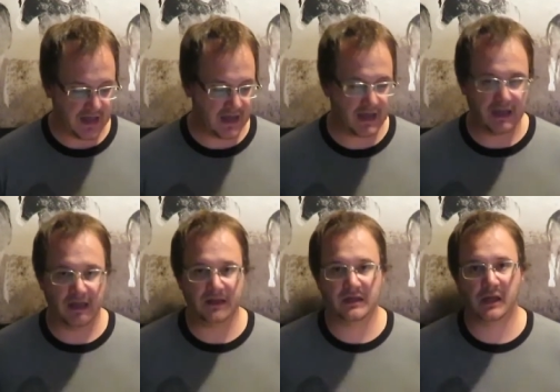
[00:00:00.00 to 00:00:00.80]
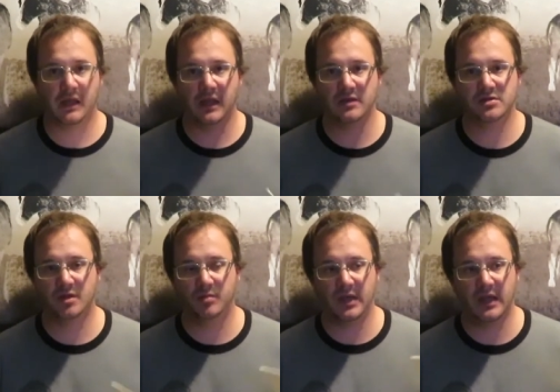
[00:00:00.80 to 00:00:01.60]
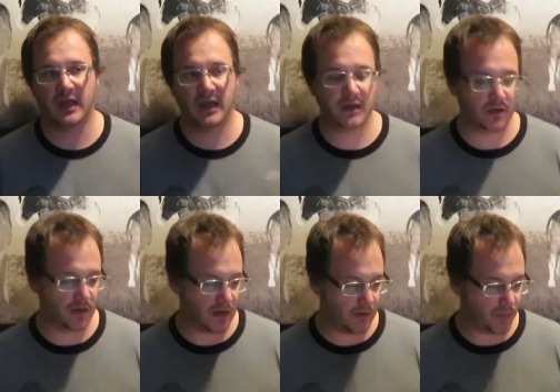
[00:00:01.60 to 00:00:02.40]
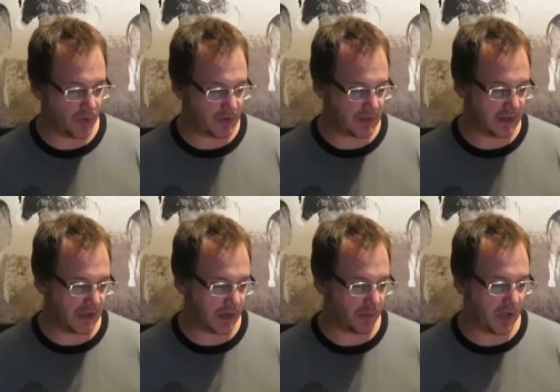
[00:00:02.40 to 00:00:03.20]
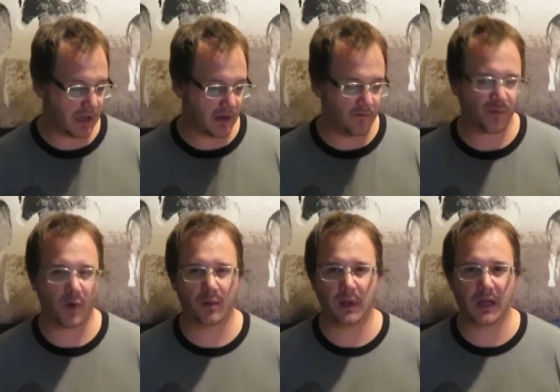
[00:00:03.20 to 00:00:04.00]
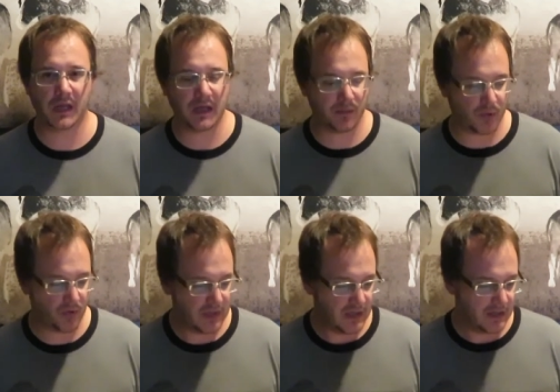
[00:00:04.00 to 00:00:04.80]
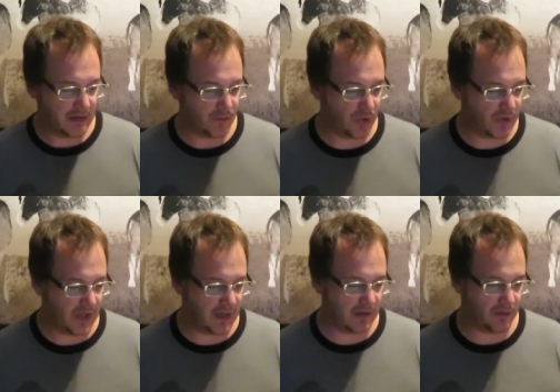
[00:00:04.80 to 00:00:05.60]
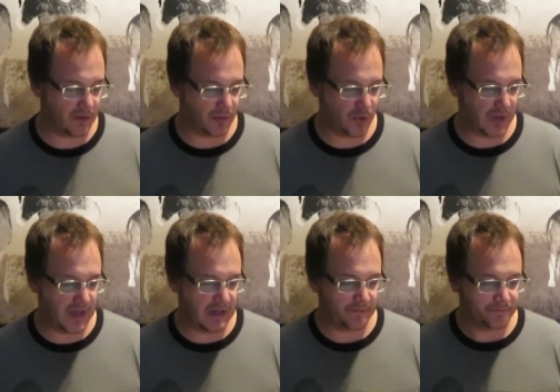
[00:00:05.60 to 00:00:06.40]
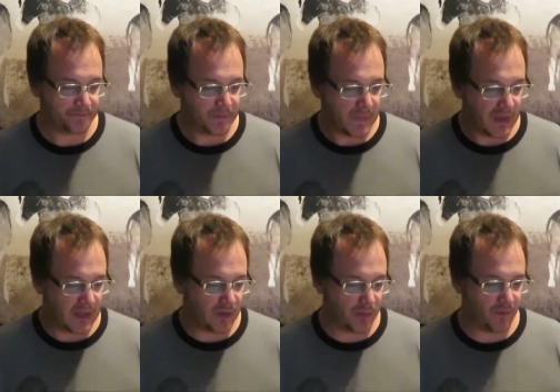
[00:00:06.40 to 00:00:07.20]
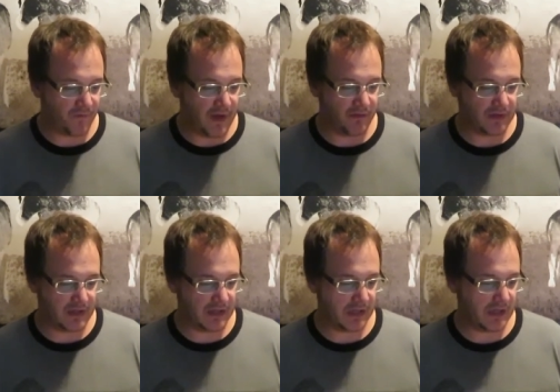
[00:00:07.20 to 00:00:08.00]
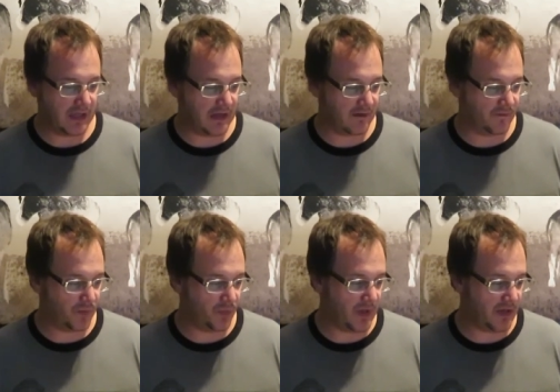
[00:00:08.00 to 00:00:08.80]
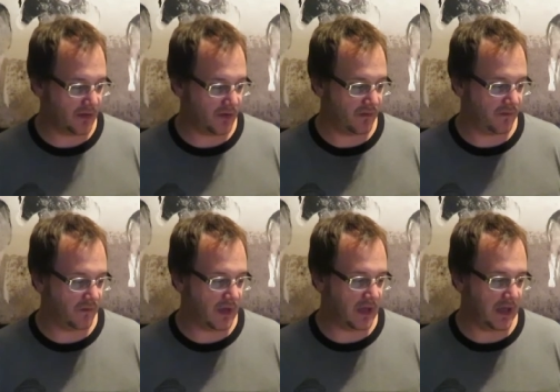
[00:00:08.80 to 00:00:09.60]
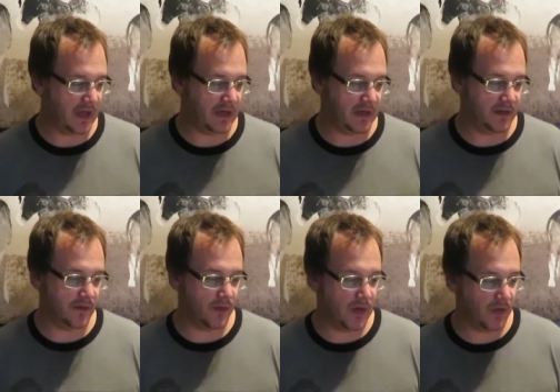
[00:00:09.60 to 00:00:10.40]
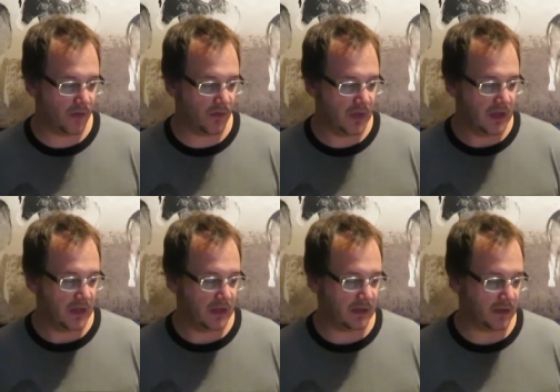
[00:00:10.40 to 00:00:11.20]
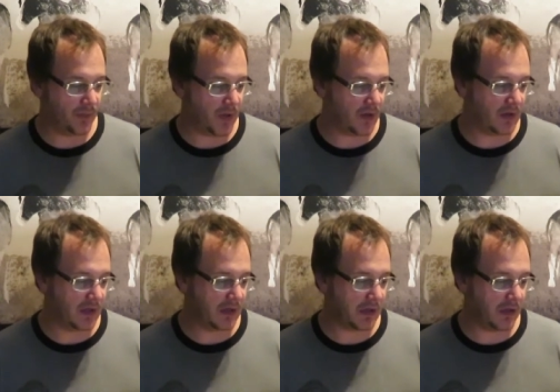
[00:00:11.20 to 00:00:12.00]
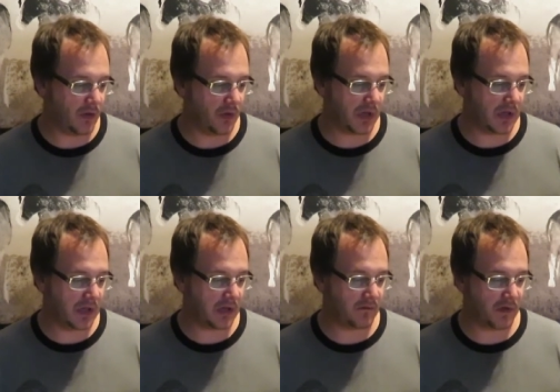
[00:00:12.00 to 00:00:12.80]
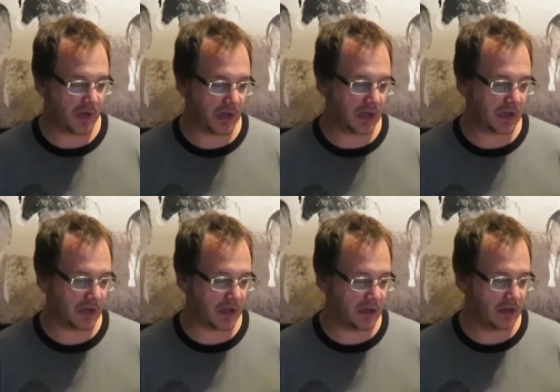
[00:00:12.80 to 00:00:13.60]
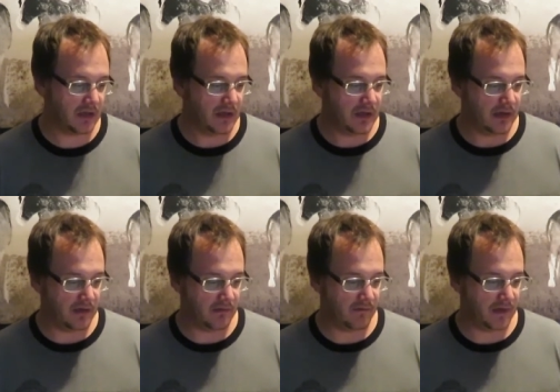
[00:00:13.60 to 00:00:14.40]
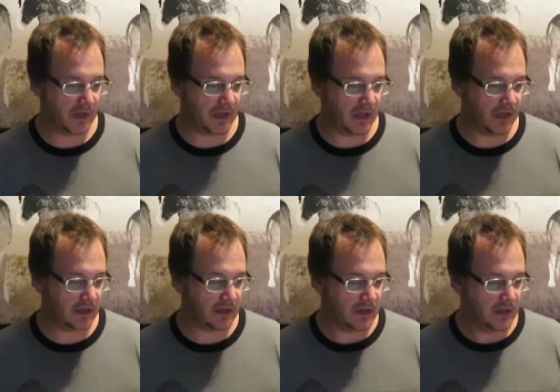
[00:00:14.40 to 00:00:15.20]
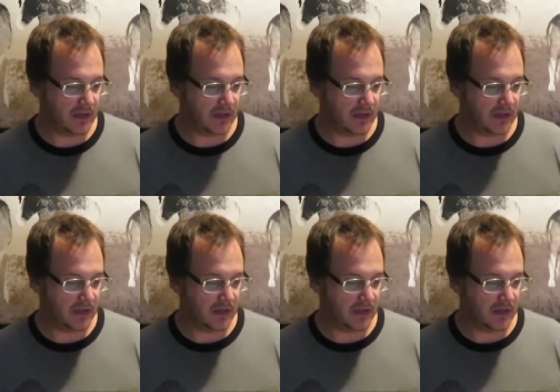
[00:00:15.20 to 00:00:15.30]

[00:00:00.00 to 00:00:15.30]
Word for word: Uh, I just think it should have been higher up on the list myself. Probably, like I said, about number nine or number eight. Now, number five on the list, they have Blue Panther uh, and Eddie Guerrero, La Parka and Psicosis versus Son of Saint,